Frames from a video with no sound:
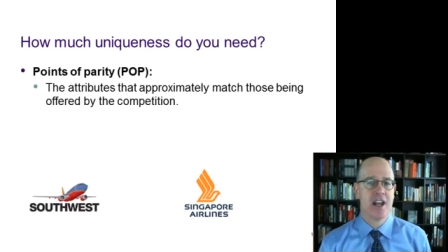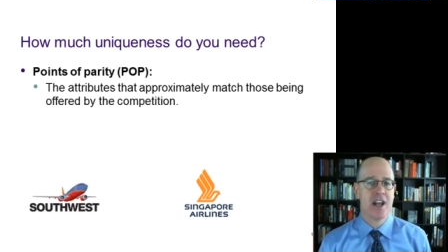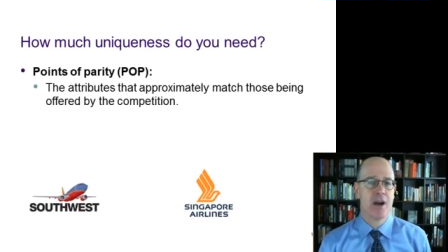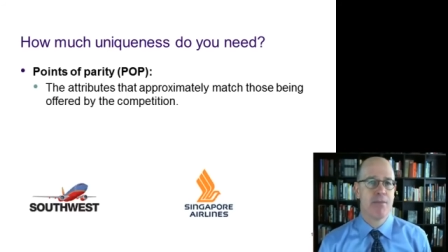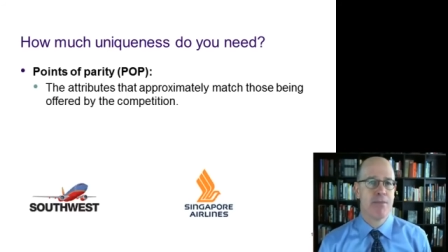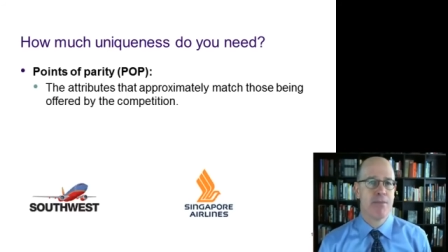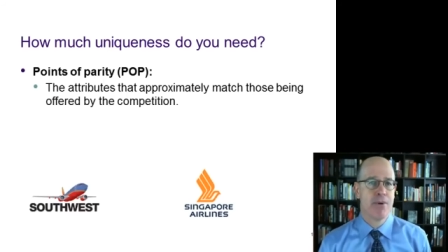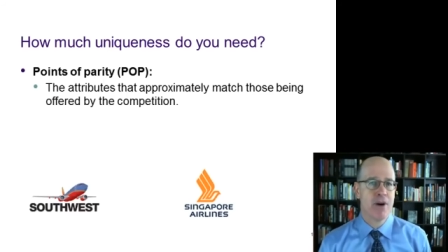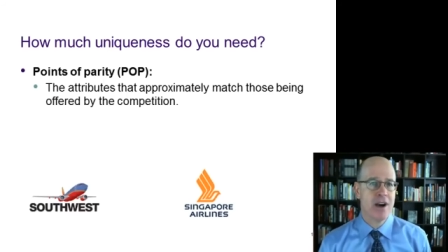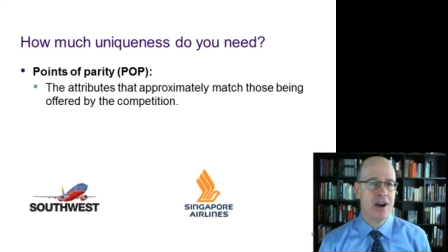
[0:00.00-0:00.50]

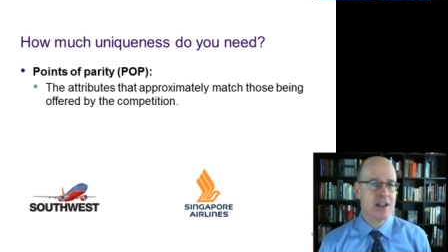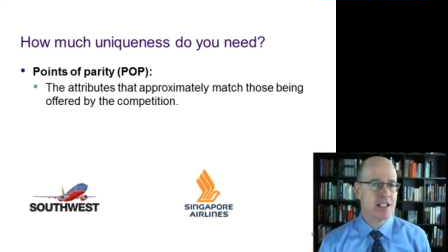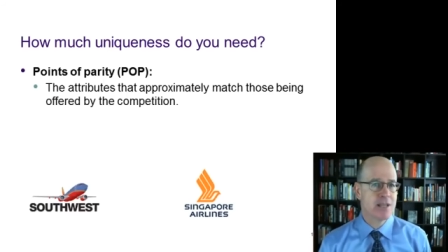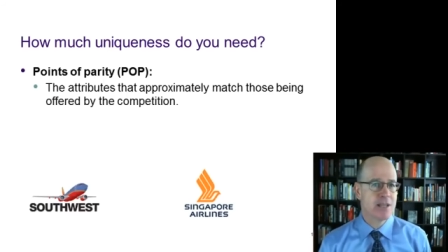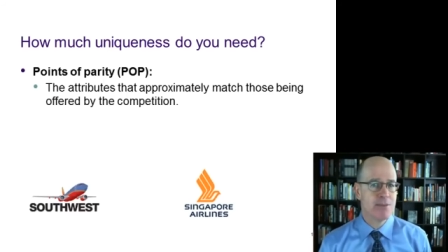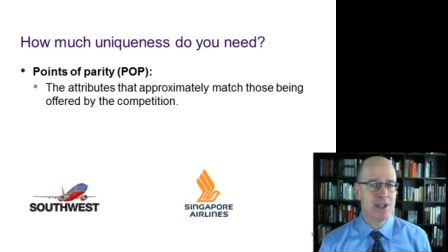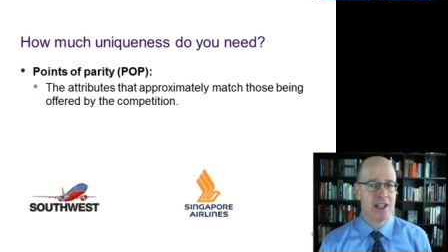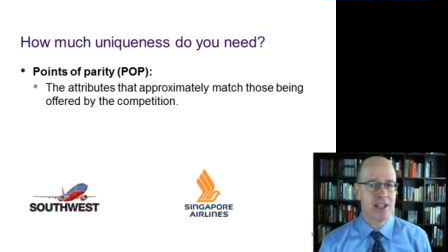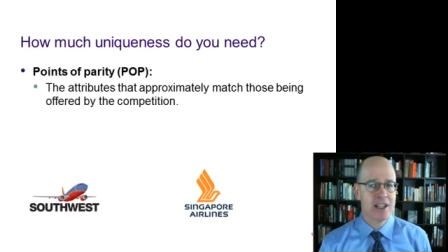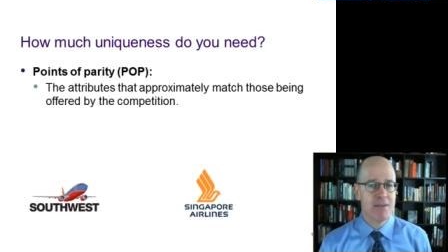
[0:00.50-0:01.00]

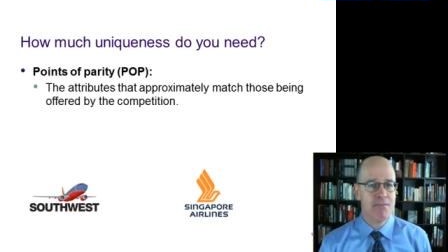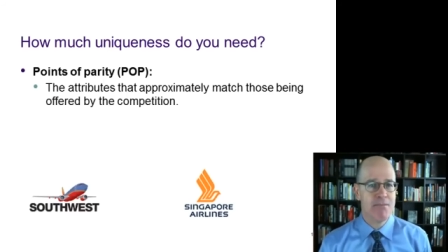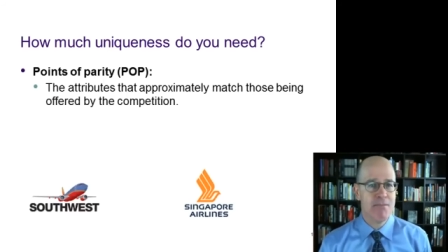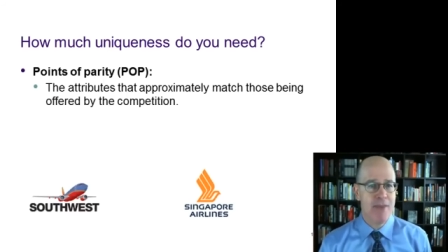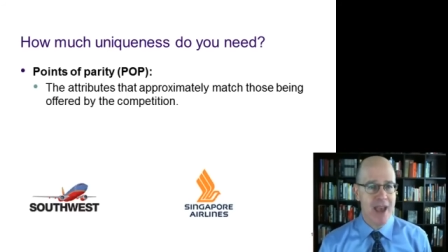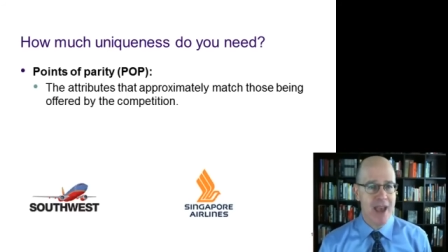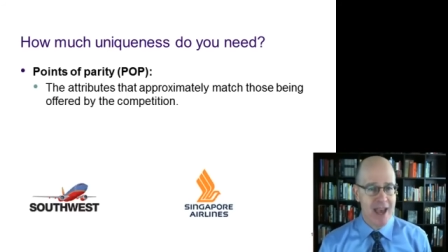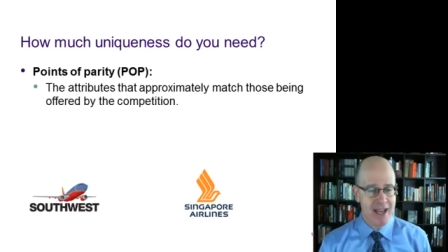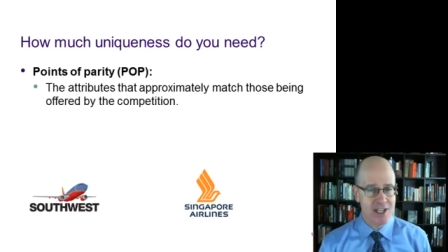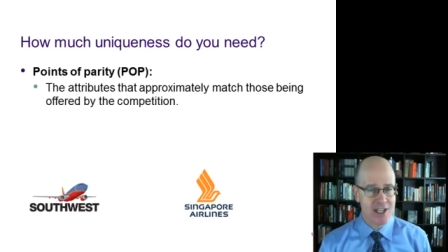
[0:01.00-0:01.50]
approximately
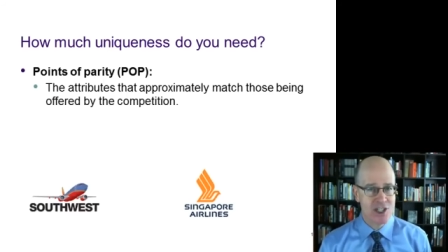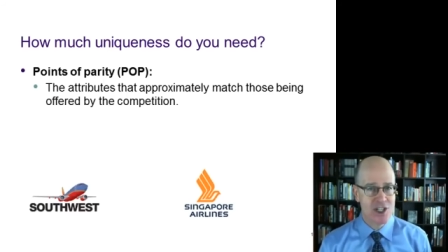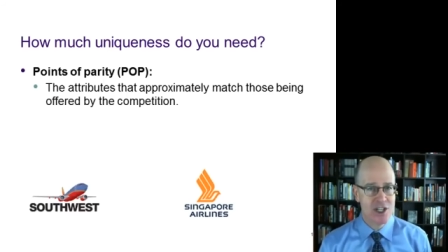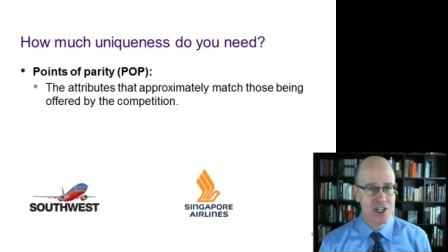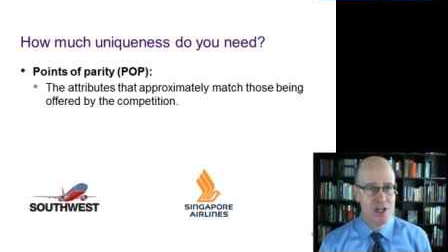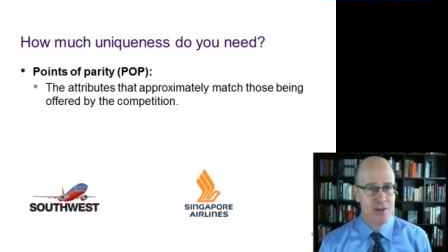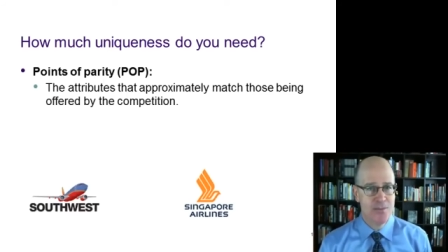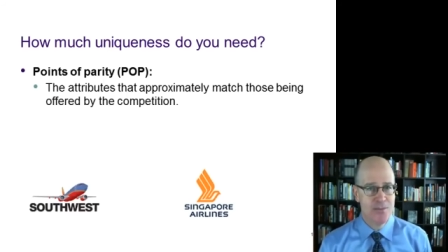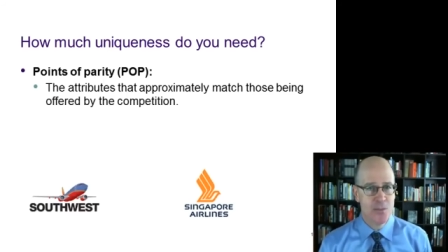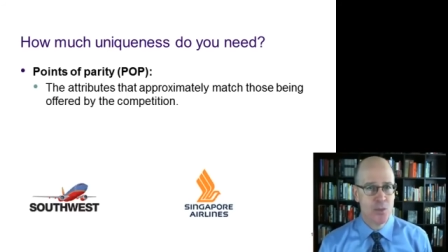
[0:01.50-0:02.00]
match
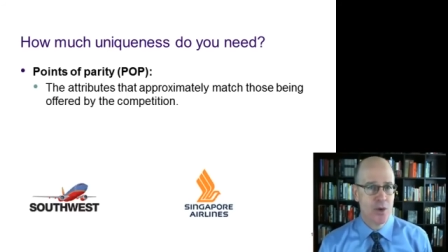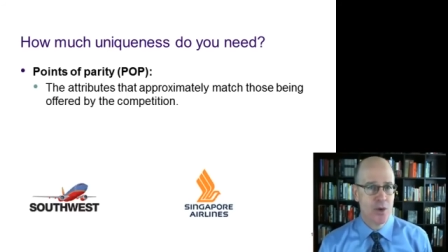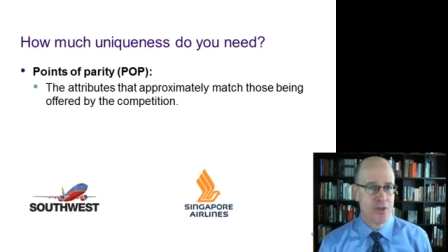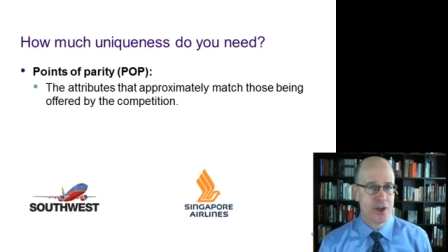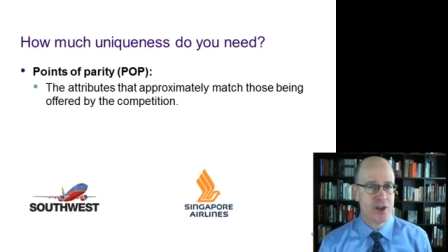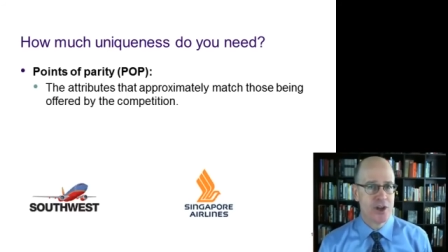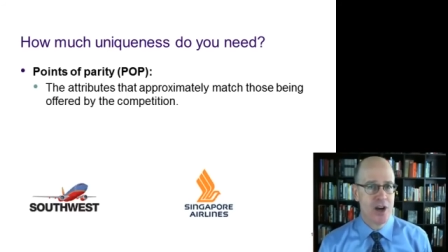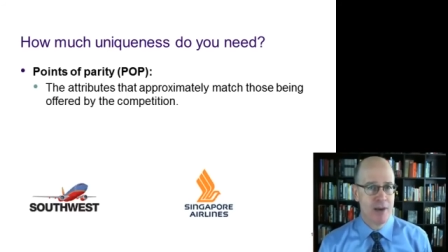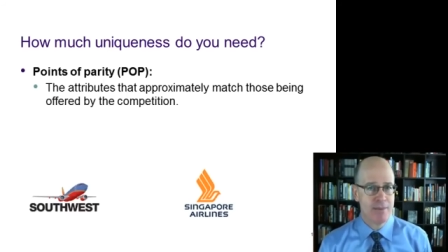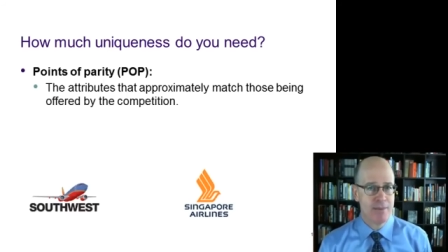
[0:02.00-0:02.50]
what the
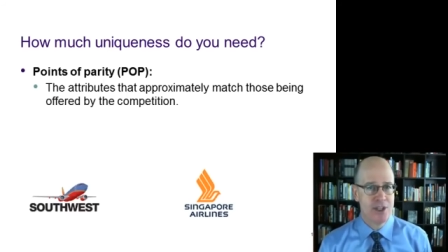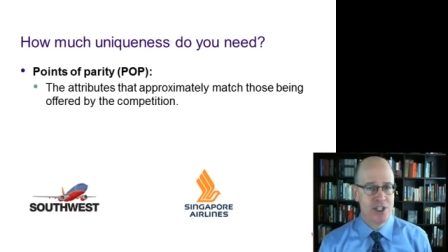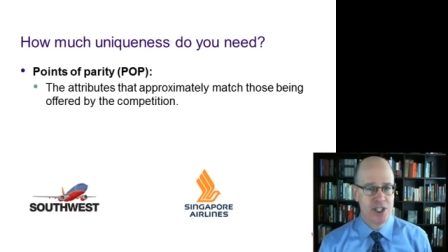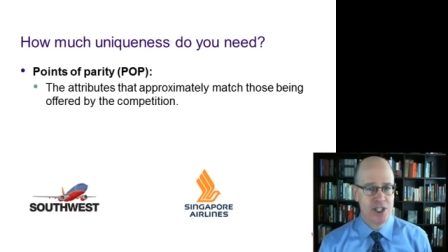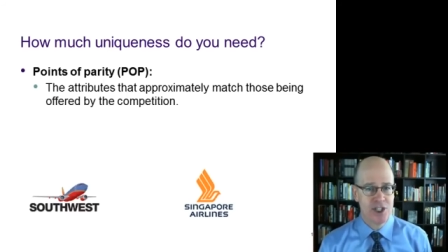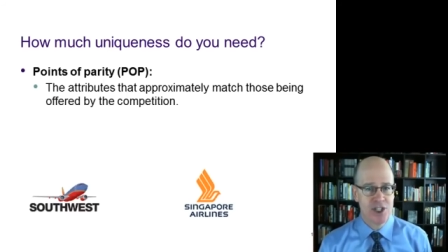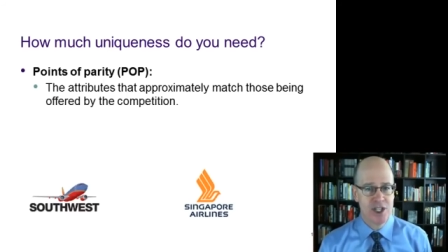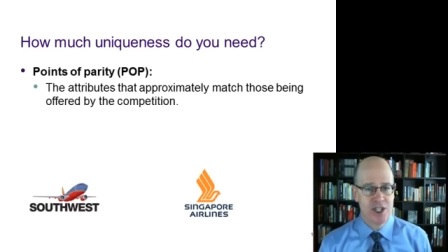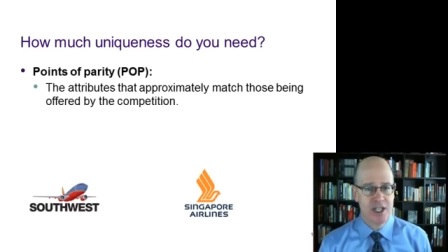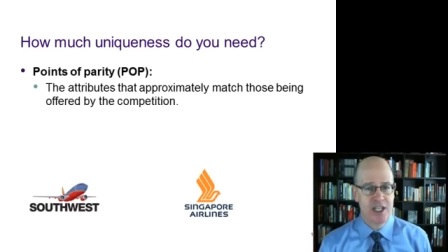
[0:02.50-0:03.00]

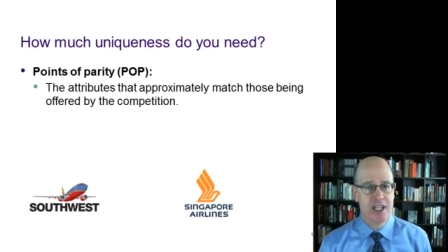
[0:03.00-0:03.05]
competition